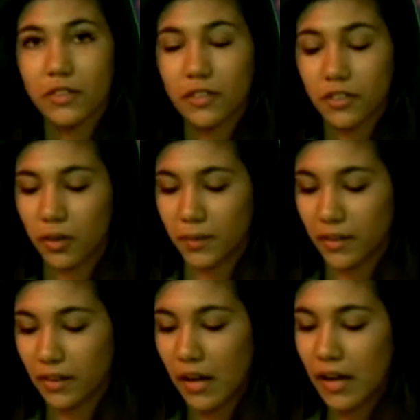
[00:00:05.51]

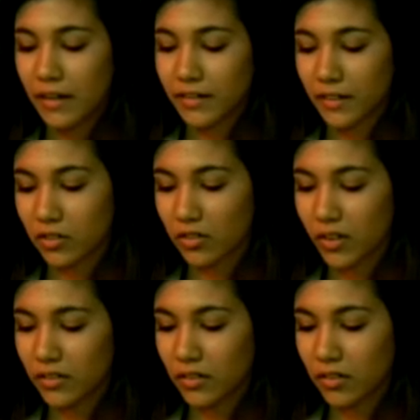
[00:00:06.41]
determined. 6th
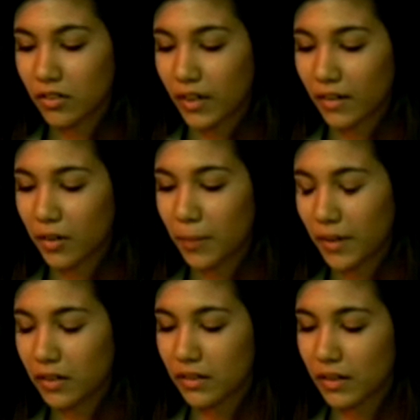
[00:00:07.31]
grade student Tyler
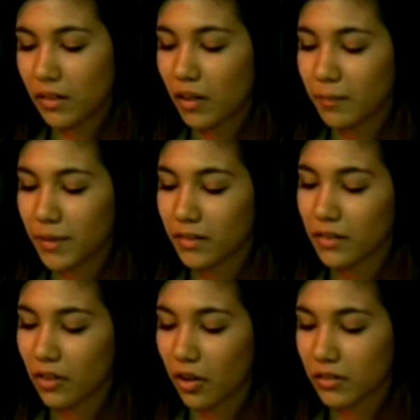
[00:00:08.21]
Pennington of
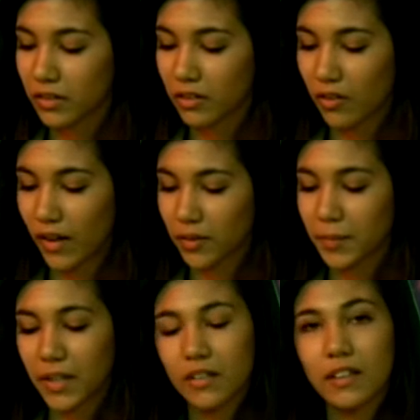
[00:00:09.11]
Mrs. Halsey's class
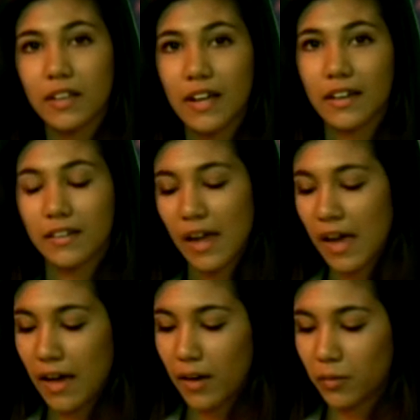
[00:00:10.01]
made it to the end
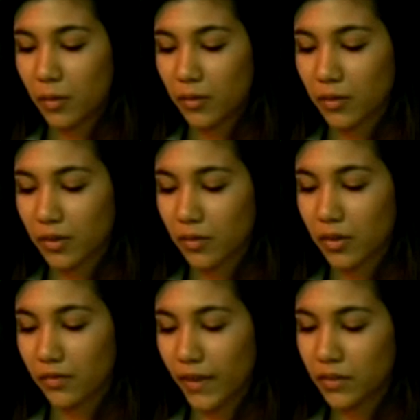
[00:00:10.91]
and won with the
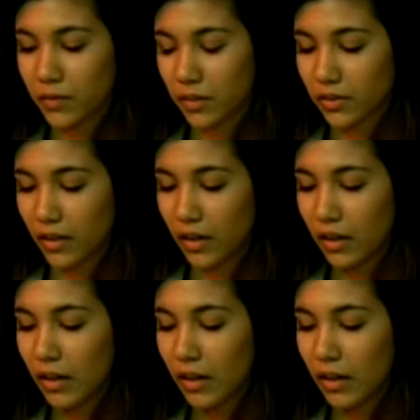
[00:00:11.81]
word vice versa.